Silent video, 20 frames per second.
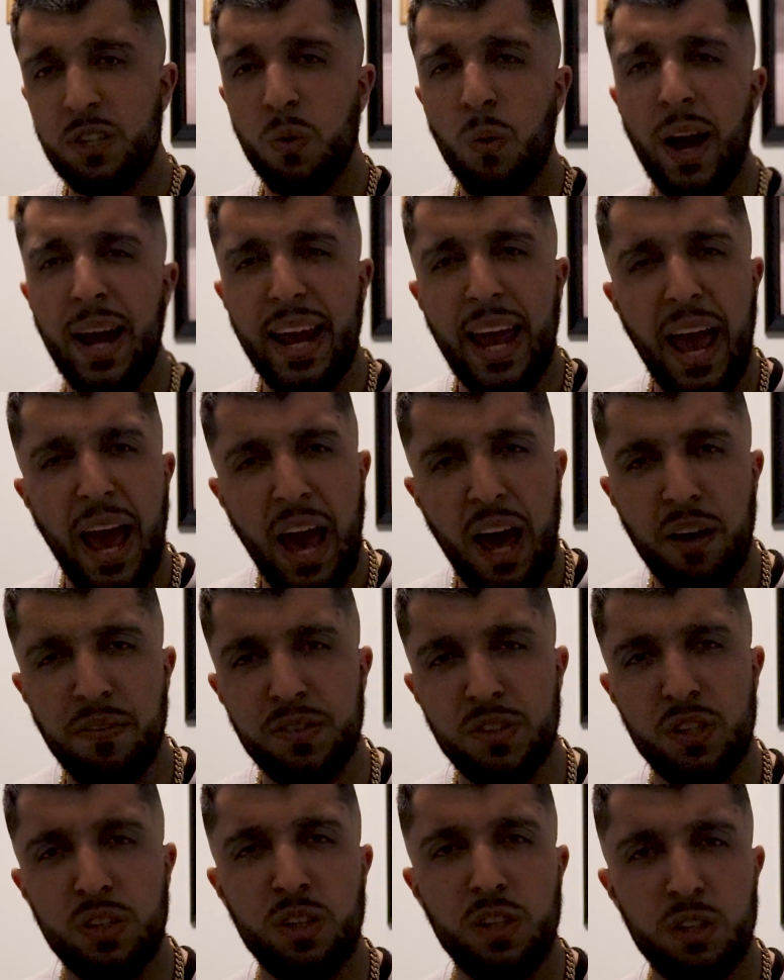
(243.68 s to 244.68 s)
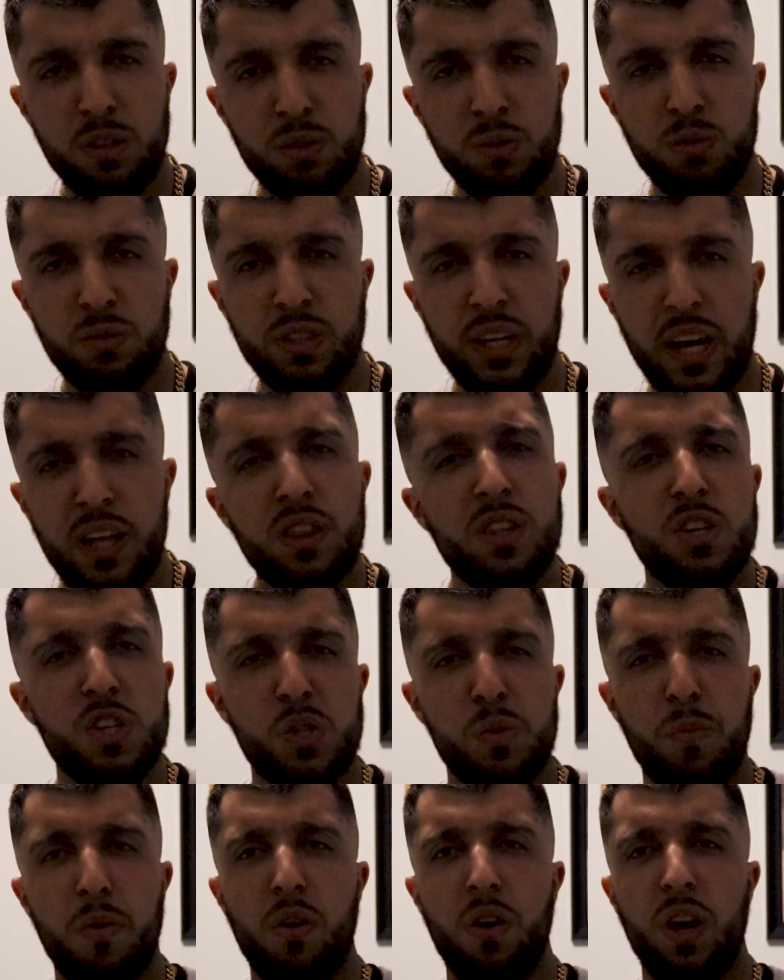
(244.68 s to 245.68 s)
do I have to lose at
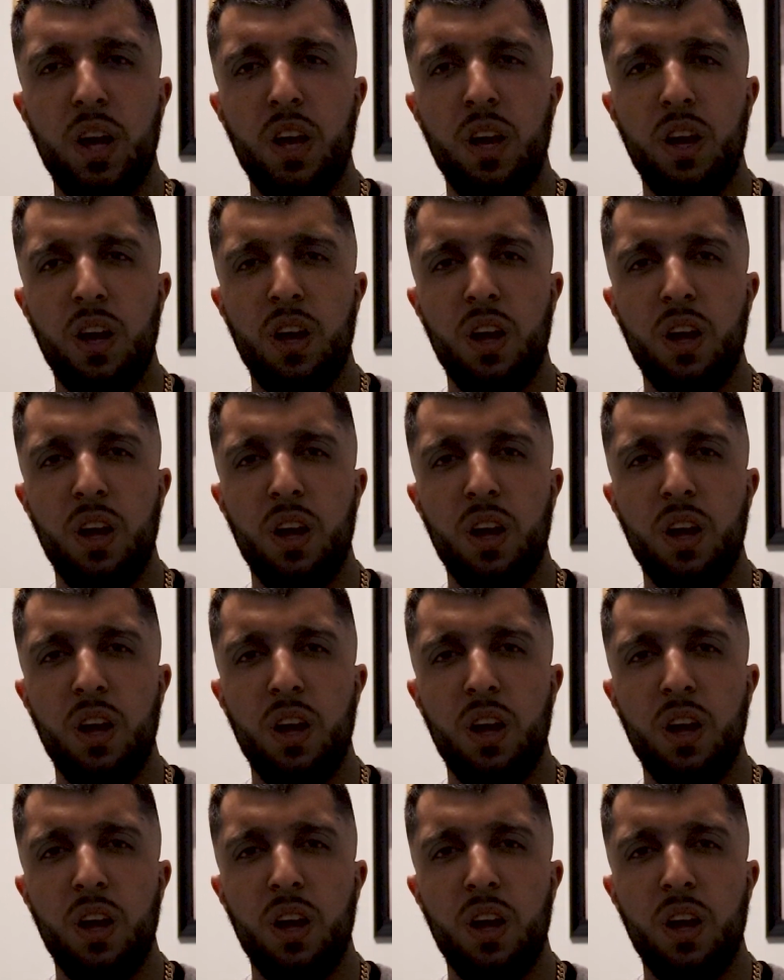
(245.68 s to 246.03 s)
this point?